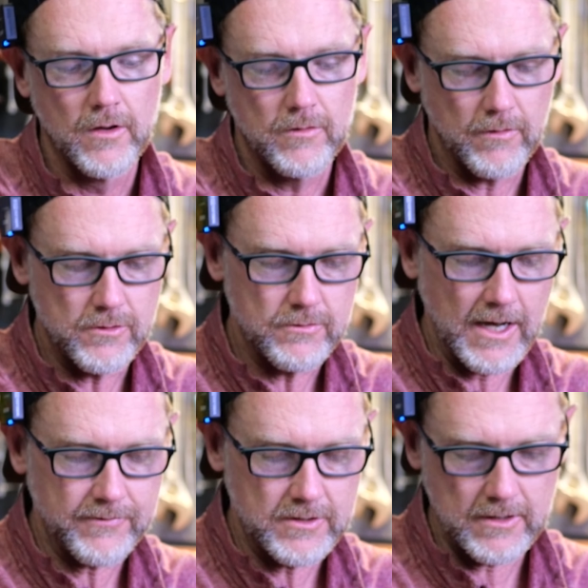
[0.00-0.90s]
Or you
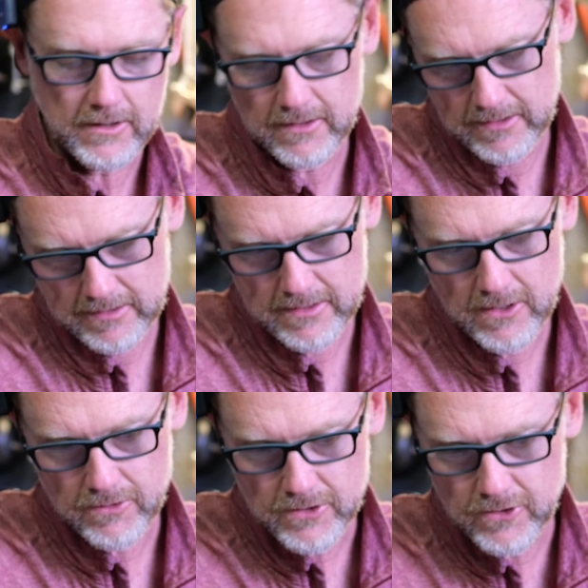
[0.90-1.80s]
have to,
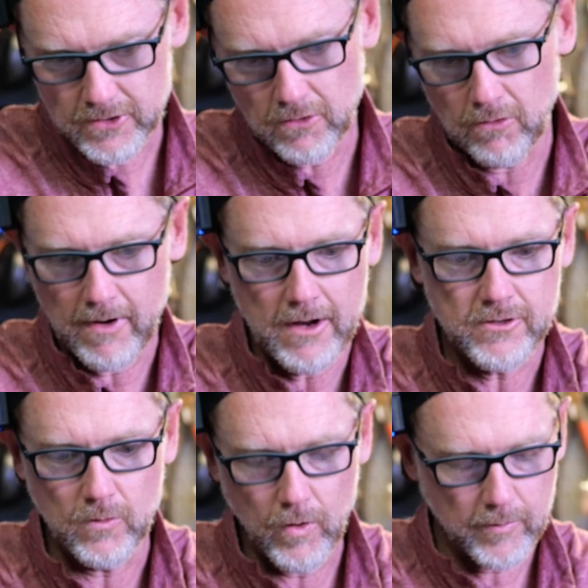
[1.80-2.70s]
you just go around
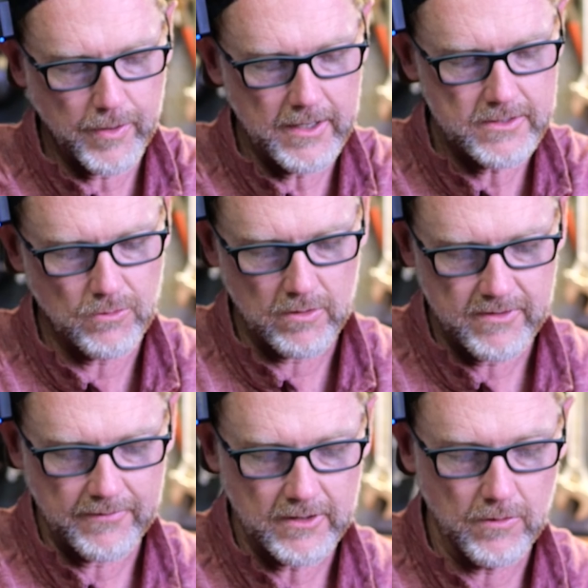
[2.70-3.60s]
your workpiece, or if
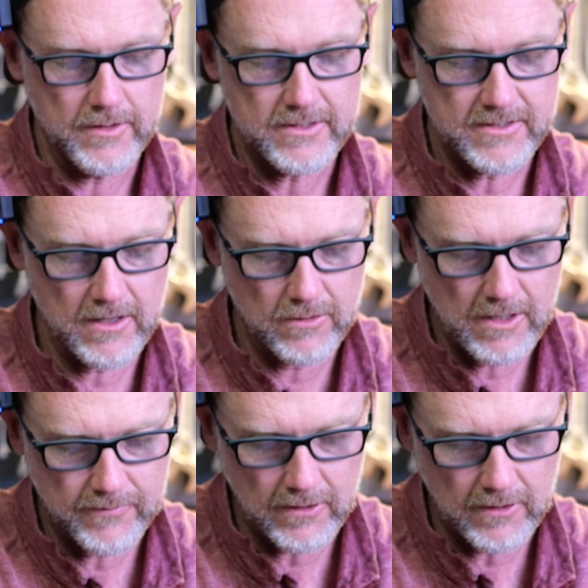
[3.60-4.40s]
you have to go in the center, you have to